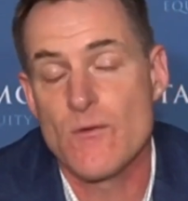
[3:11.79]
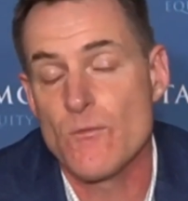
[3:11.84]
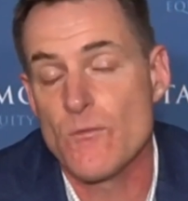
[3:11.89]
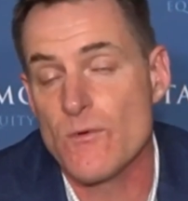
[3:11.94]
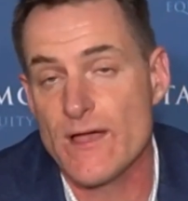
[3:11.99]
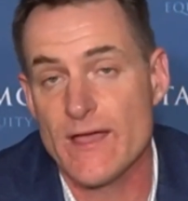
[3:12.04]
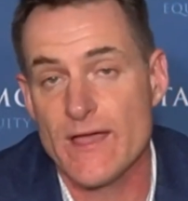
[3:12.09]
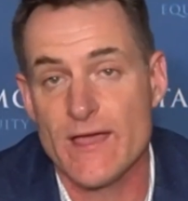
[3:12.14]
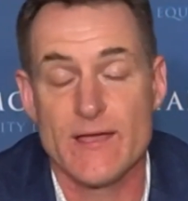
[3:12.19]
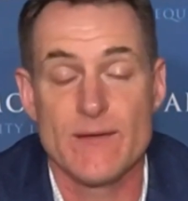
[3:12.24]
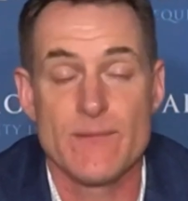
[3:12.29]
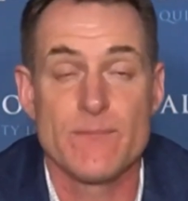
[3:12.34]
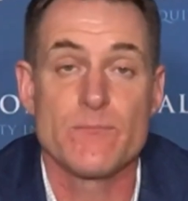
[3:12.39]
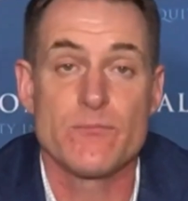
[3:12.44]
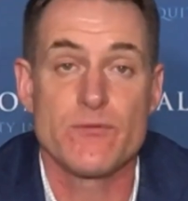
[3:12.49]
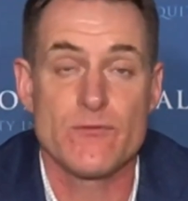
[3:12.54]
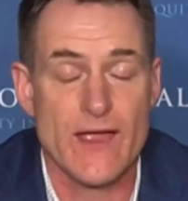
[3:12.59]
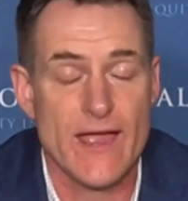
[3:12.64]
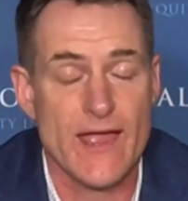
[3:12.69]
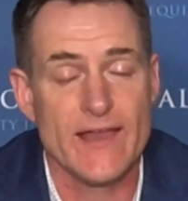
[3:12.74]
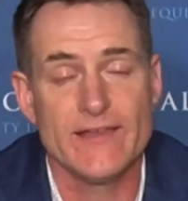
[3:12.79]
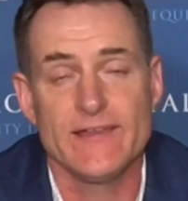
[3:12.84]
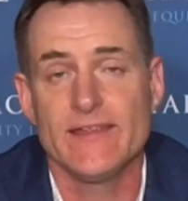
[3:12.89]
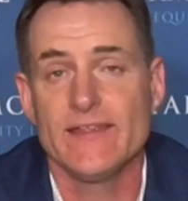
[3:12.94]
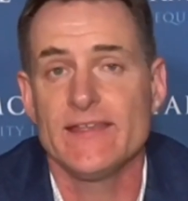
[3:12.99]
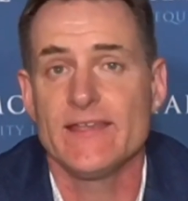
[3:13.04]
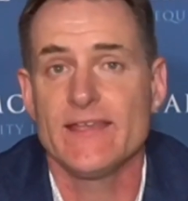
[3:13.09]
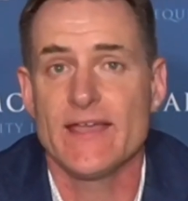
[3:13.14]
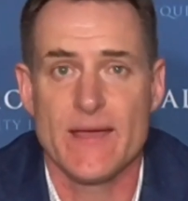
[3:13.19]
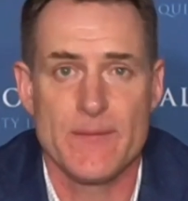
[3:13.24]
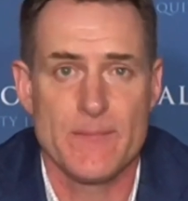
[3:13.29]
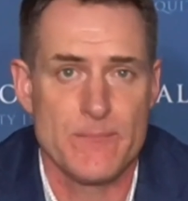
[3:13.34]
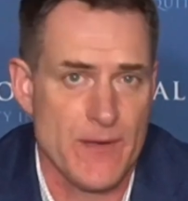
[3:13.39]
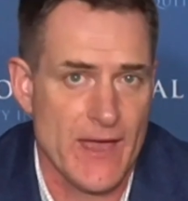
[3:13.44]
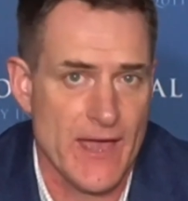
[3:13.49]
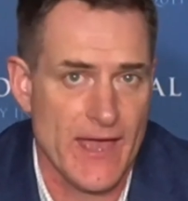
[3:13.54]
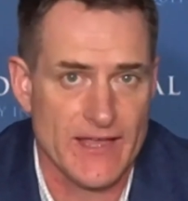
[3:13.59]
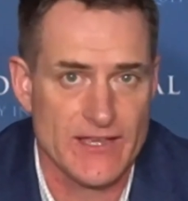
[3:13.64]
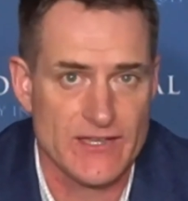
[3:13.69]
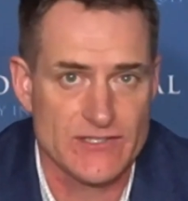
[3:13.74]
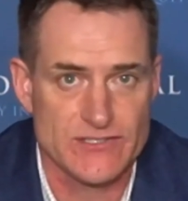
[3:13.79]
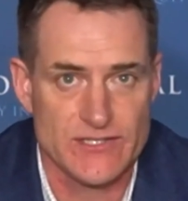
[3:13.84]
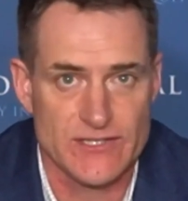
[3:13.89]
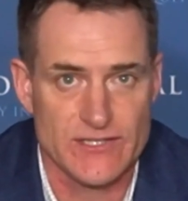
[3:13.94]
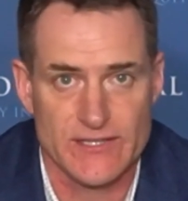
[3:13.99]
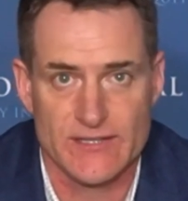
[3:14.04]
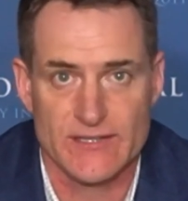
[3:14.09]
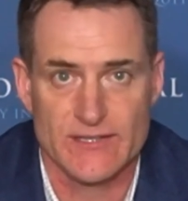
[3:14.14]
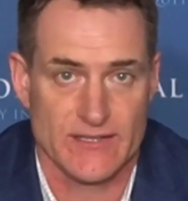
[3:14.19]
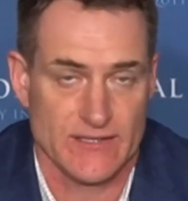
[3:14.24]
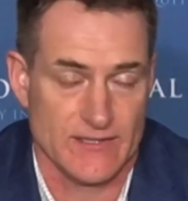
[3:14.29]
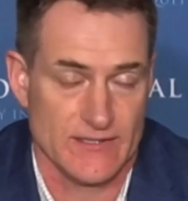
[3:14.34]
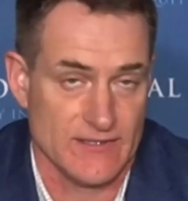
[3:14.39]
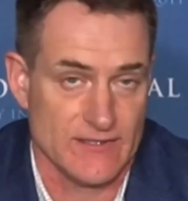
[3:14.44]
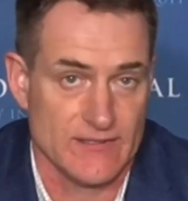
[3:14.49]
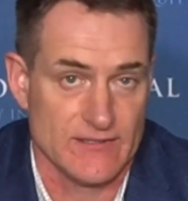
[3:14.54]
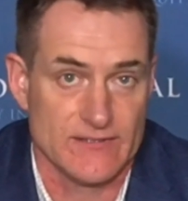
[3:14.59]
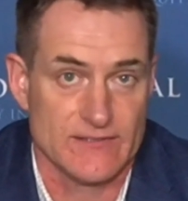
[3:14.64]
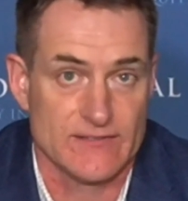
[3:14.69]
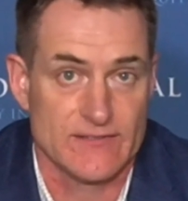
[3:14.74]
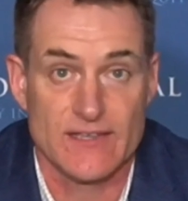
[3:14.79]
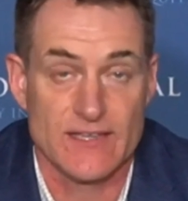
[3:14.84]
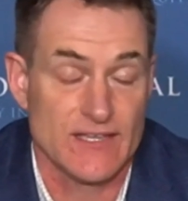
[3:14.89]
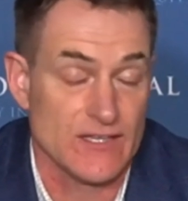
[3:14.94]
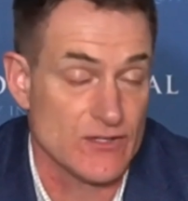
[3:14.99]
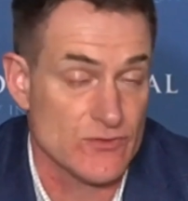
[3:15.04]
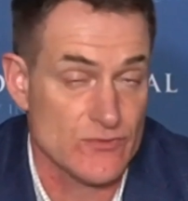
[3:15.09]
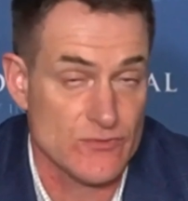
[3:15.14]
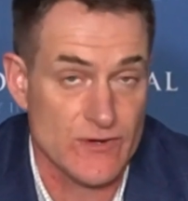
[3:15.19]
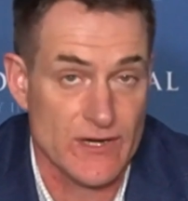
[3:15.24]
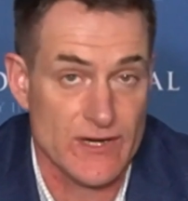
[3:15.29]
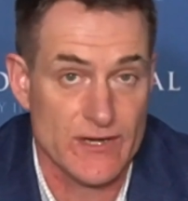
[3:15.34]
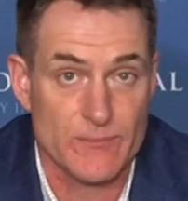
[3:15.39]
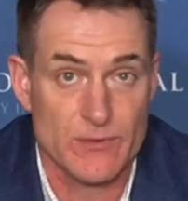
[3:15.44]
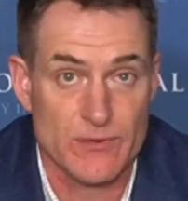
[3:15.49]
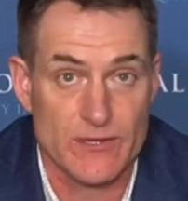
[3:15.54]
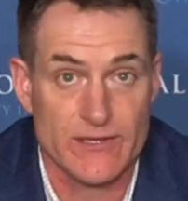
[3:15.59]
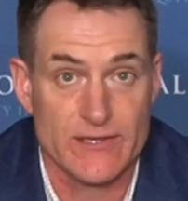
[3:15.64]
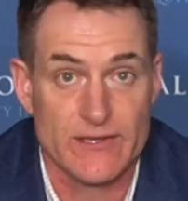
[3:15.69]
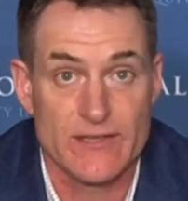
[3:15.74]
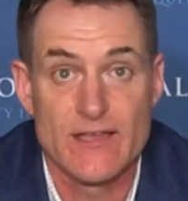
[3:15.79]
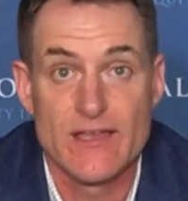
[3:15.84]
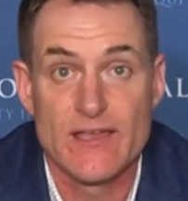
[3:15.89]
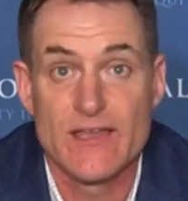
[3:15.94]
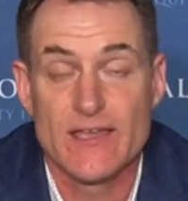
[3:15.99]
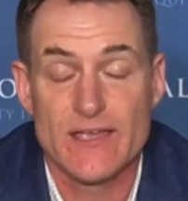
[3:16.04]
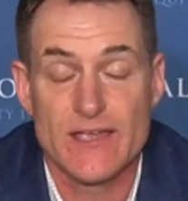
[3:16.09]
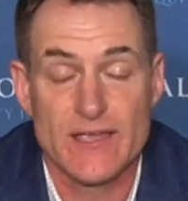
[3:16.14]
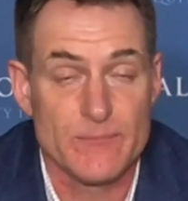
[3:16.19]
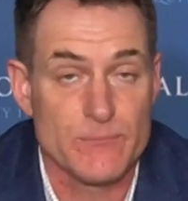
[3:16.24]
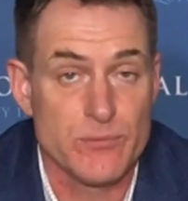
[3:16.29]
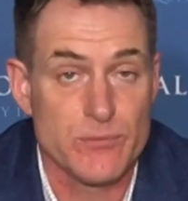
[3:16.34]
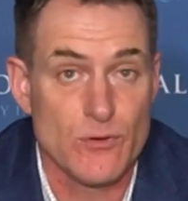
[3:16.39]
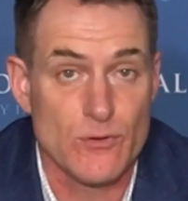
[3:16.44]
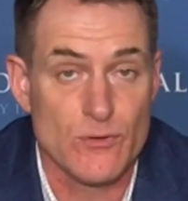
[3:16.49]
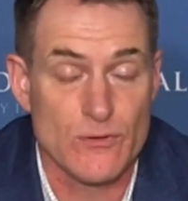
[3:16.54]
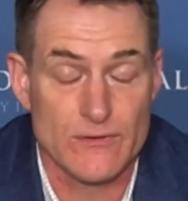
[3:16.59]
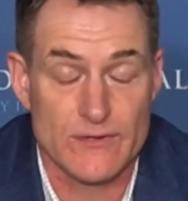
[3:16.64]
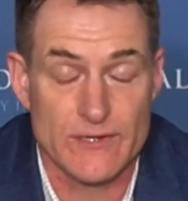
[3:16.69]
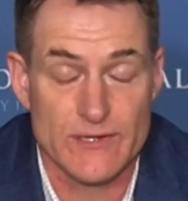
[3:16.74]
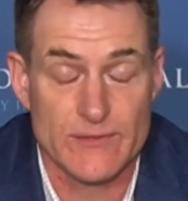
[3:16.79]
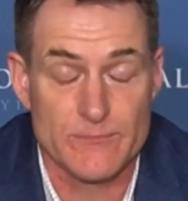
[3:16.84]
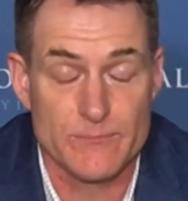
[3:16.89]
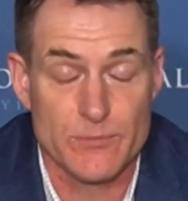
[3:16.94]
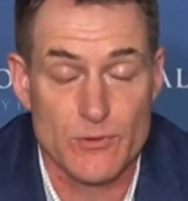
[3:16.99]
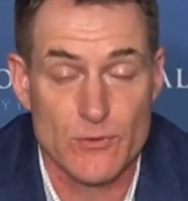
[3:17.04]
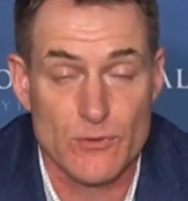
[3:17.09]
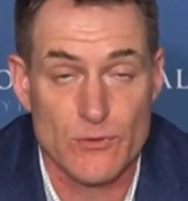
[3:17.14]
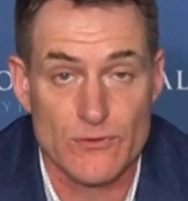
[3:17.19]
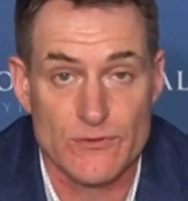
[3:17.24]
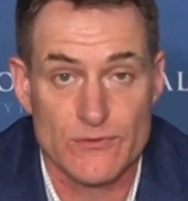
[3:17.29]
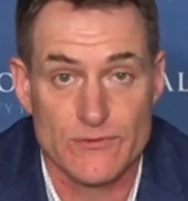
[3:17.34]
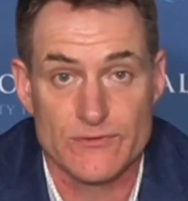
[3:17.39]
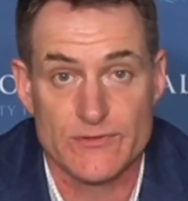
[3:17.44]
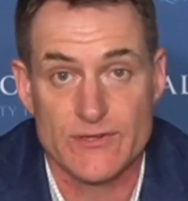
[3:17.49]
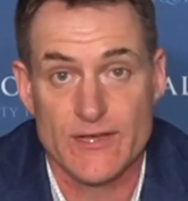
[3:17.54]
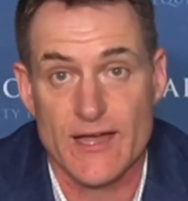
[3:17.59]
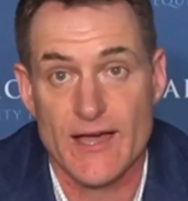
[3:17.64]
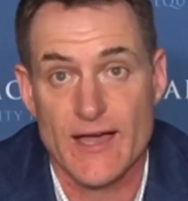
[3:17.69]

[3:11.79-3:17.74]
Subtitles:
where branding and packaging is incredibly important,